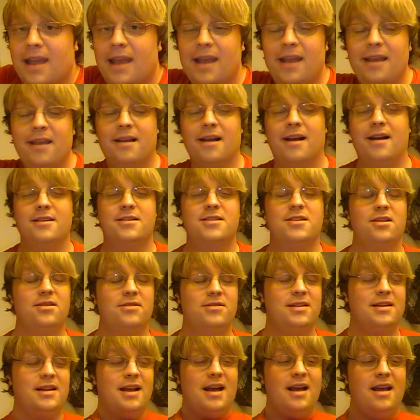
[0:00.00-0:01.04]
Hey guys,
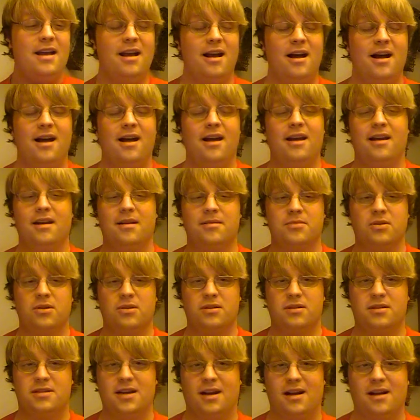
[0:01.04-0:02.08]
so today I am
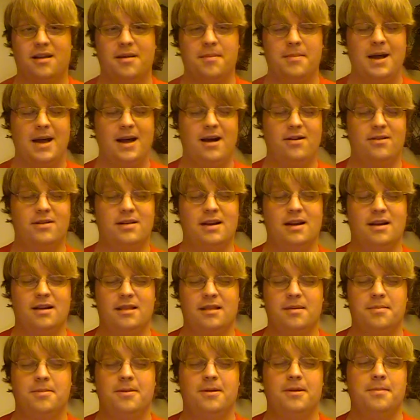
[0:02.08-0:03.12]
going to talk about
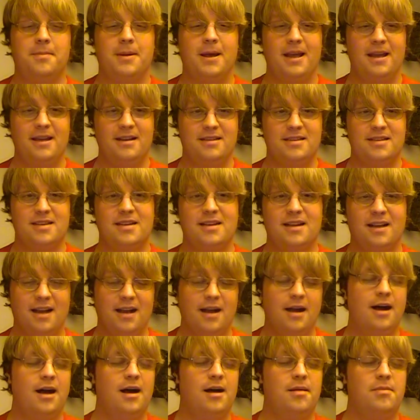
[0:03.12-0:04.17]
the debate.
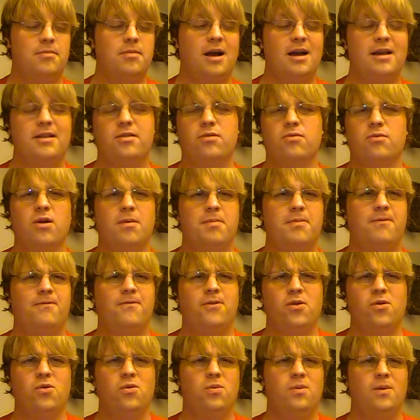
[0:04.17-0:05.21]
I threw up a
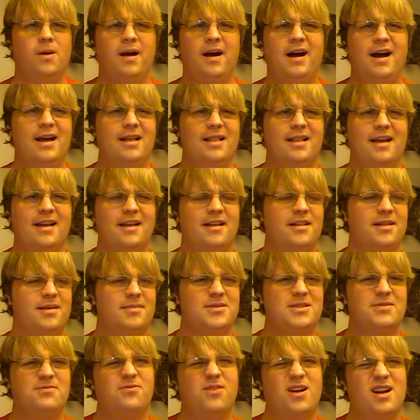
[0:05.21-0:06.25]
few highlight
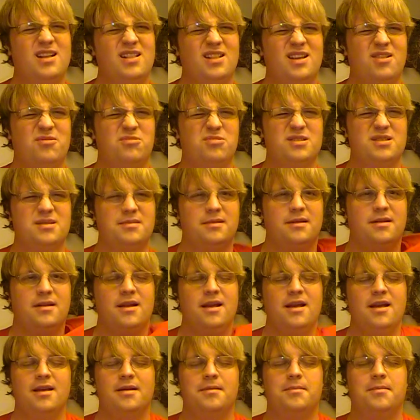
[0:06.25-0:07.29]
clips. Frankly, it wasn't
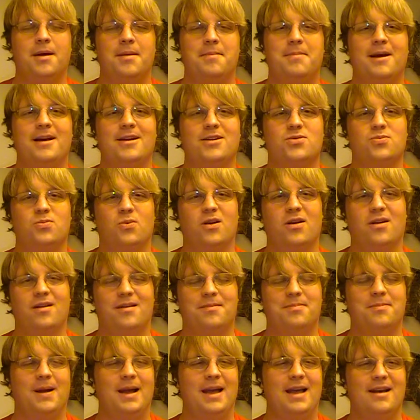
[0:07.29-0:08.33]
my best
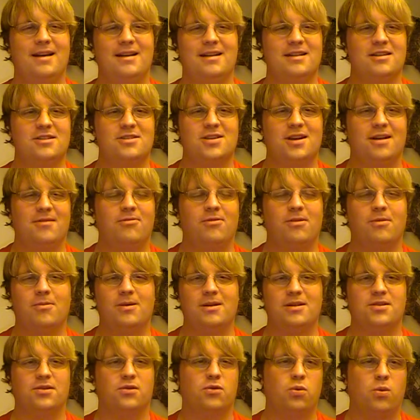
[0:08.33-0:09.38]
work. My editing software
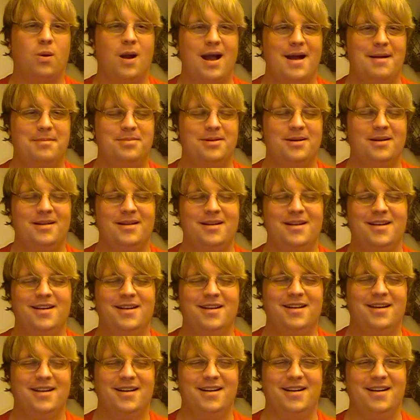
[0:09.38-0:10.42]
went to crap.
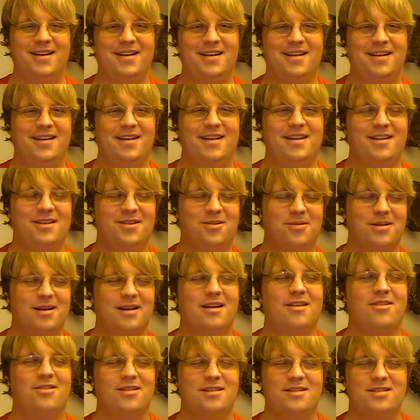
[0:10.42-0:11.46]
Don't
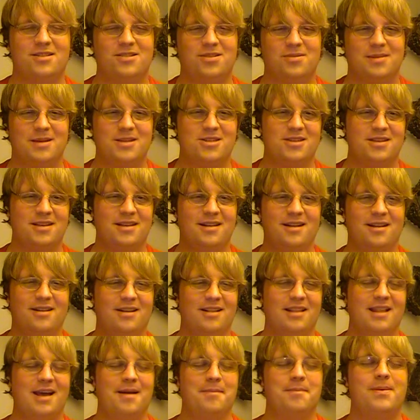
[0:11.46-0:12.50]
want to go into too much detail
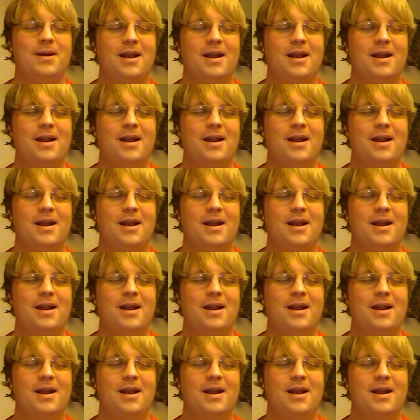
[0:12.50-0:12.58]
on that.